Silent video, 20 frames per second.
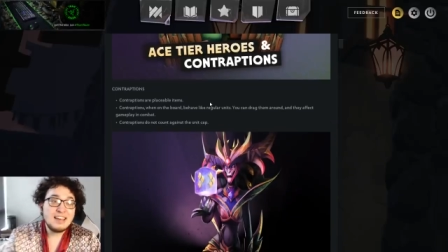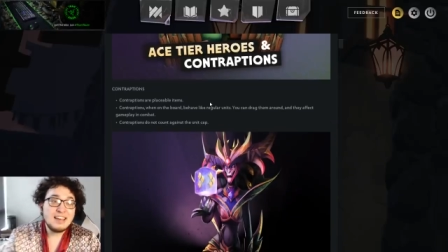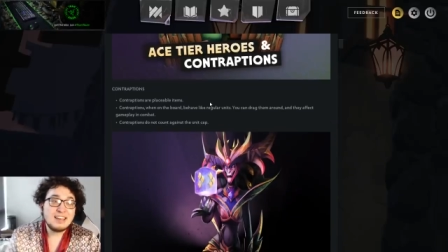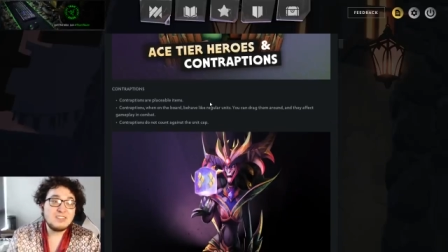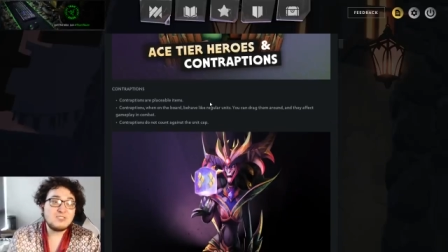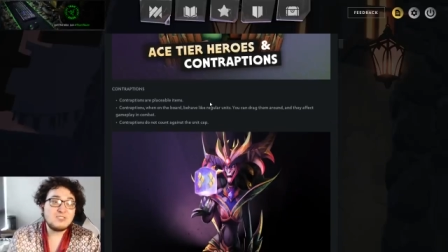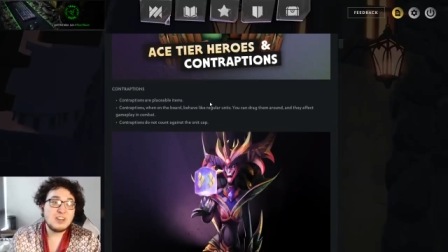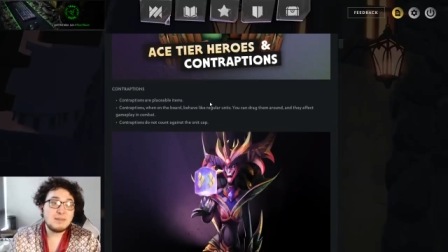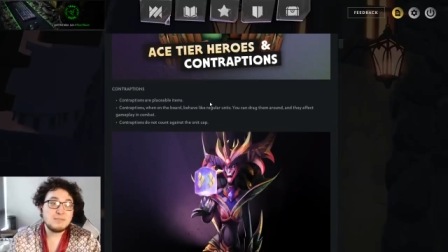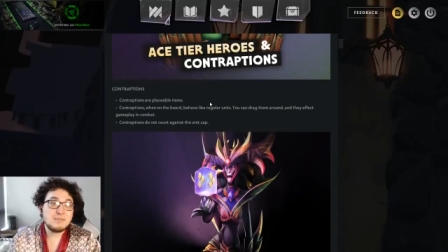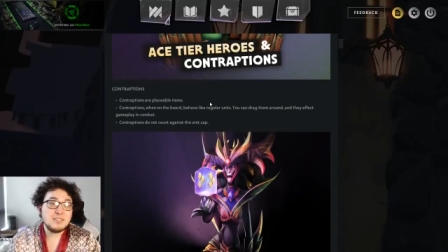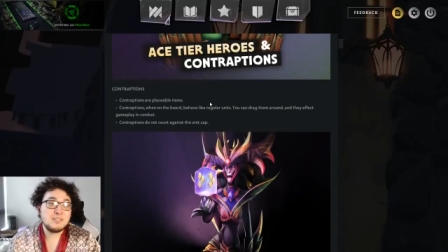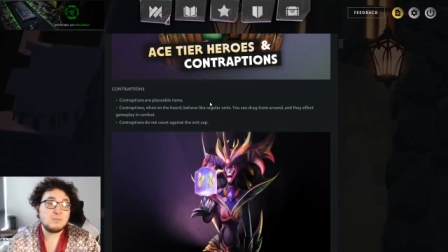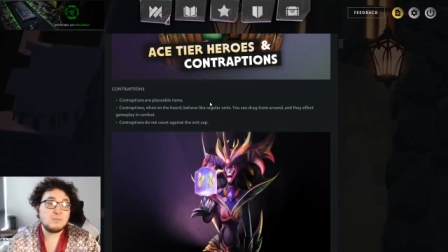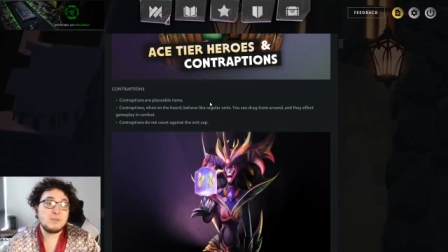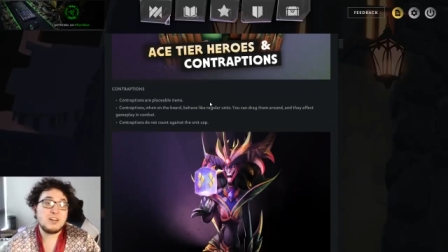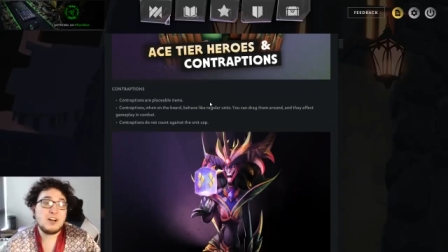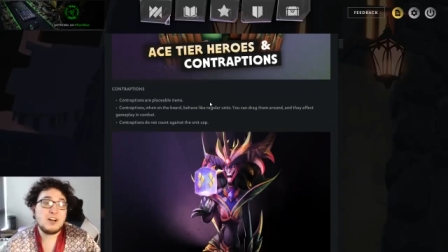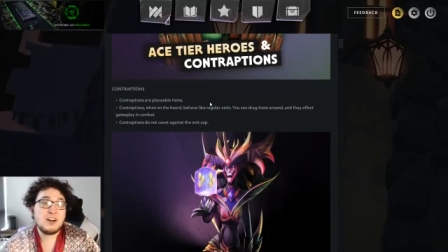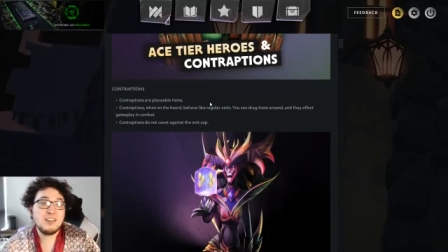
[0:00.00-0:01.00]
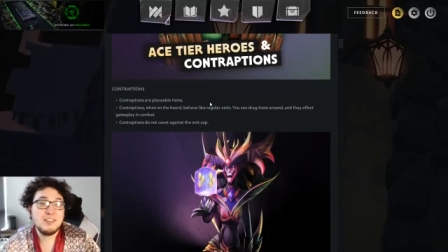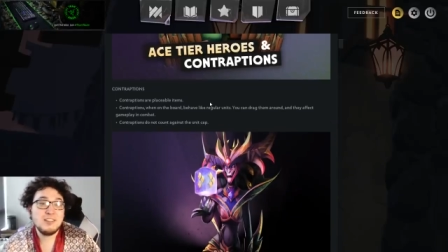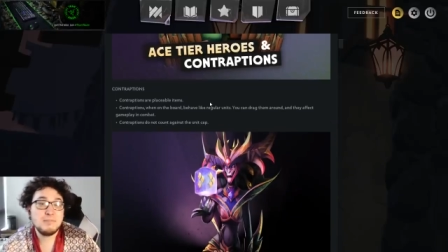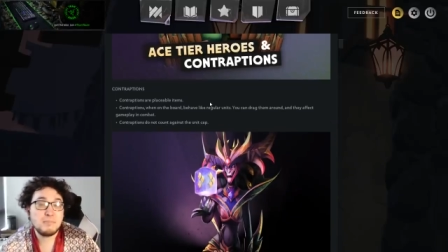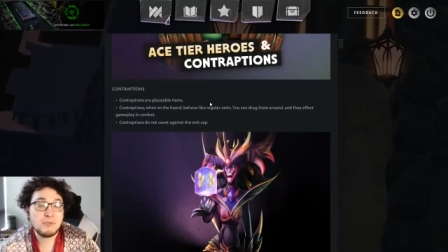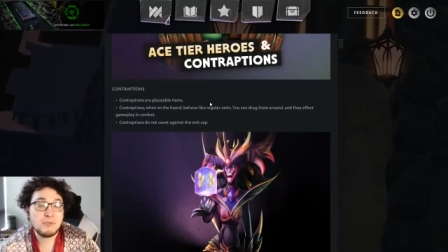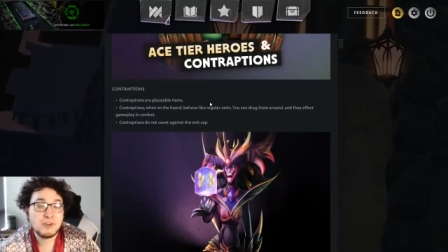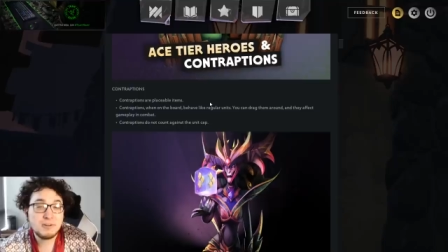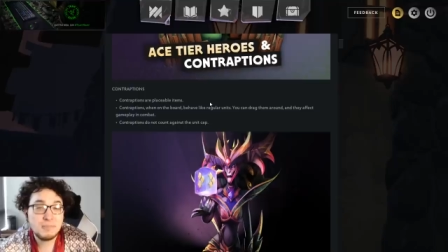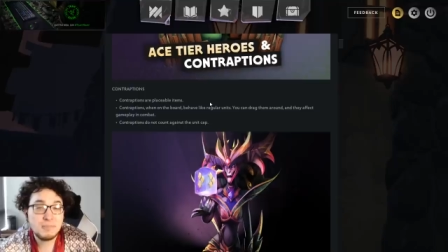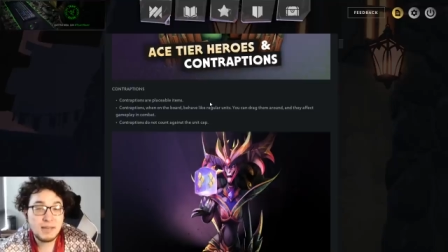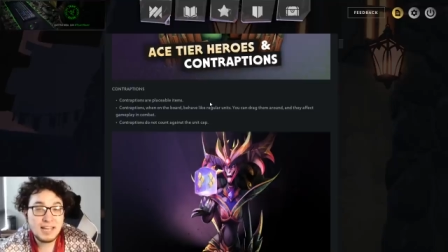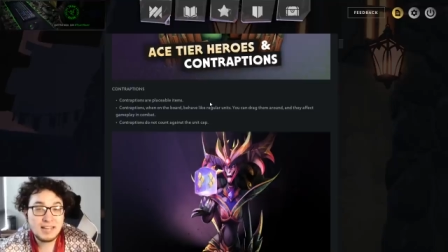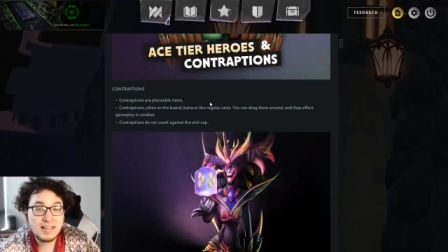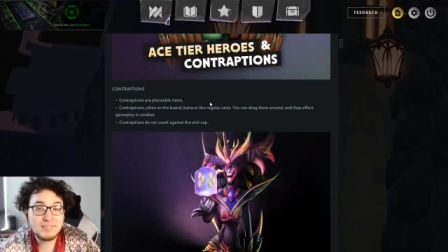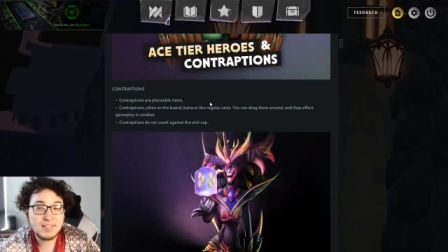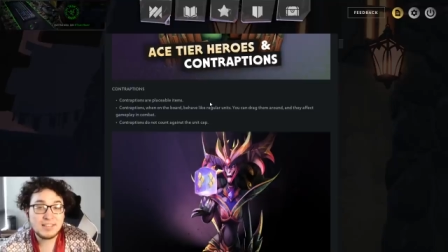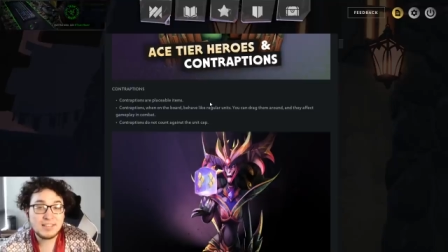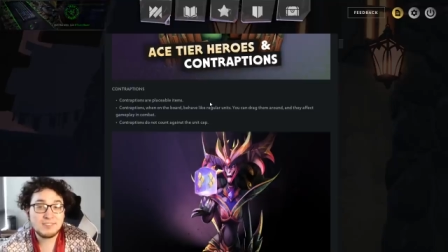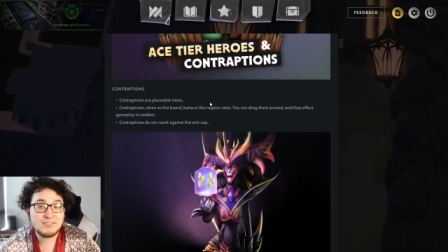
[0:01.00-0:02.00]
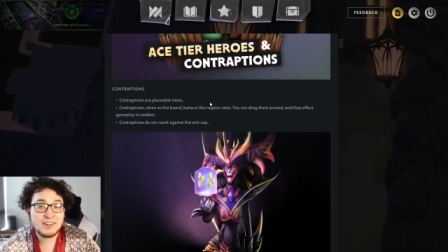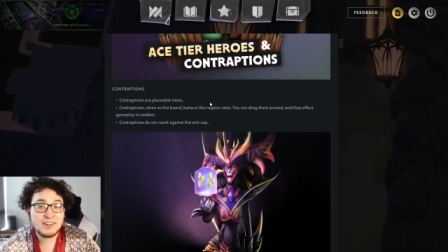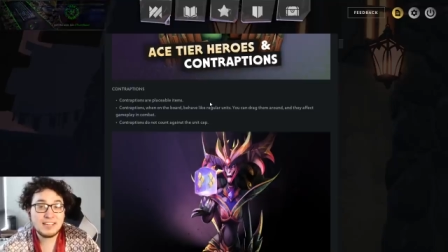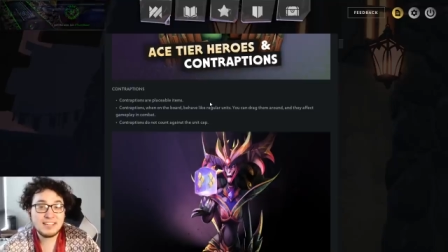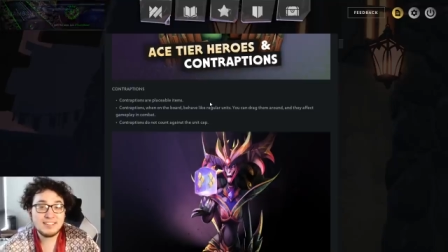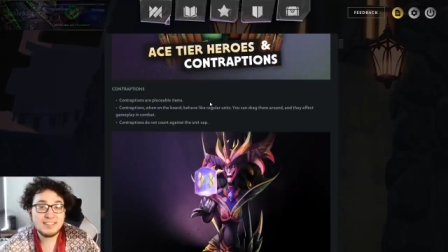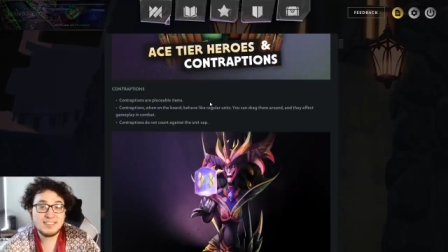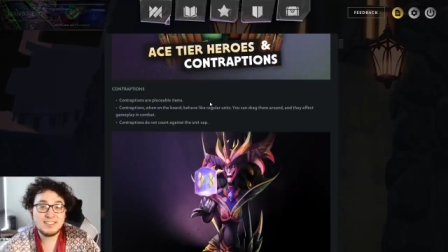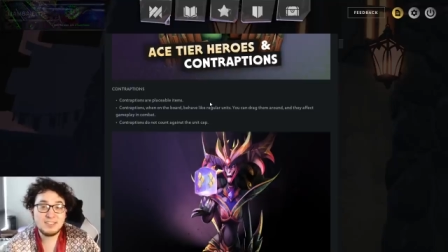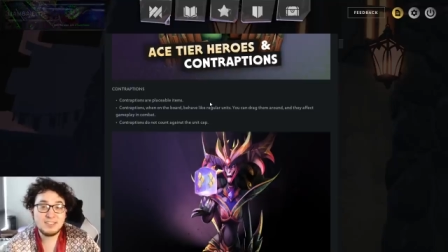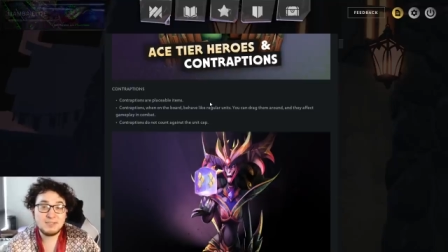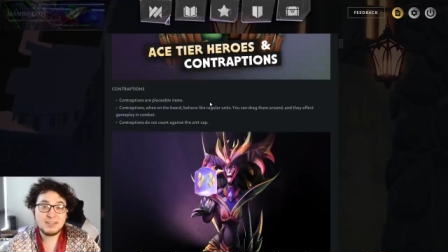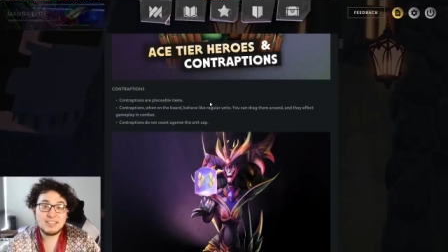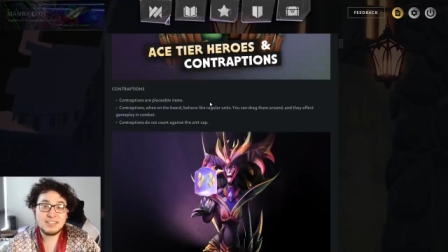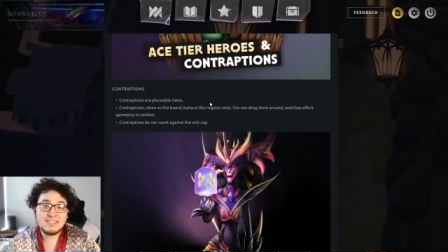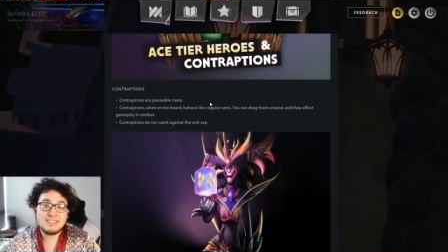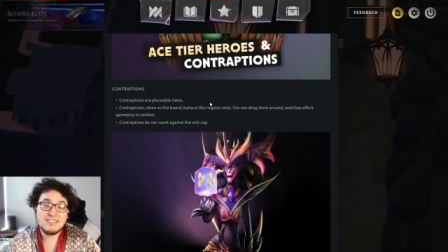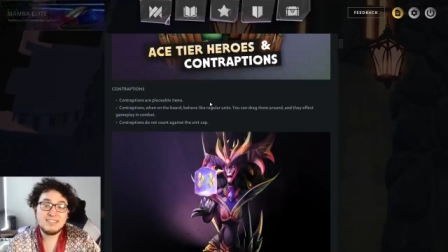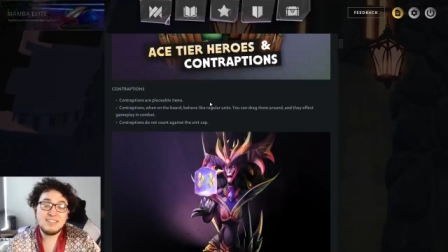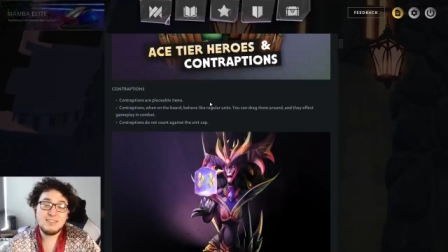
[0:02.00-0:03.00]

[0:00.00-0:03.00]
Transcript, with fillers: Contraptions, when on the board, behave like regular units.